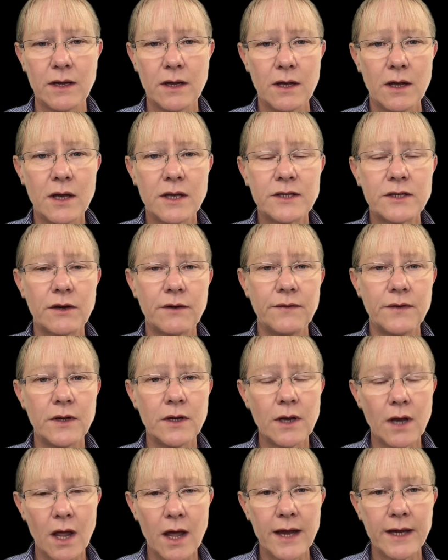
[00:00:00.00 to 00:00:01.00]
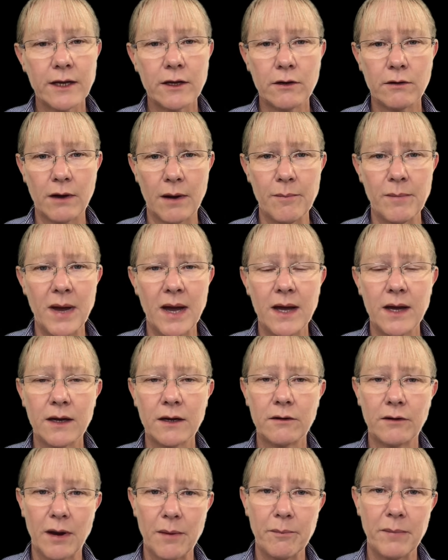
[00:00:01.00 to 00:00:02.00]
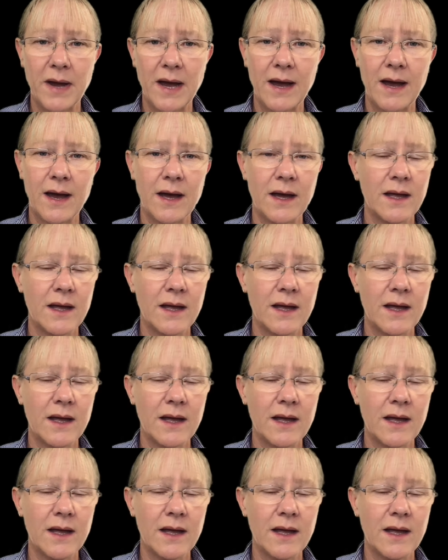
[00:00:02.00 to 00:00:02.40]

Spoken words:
So if you'd like grandma, grandpa,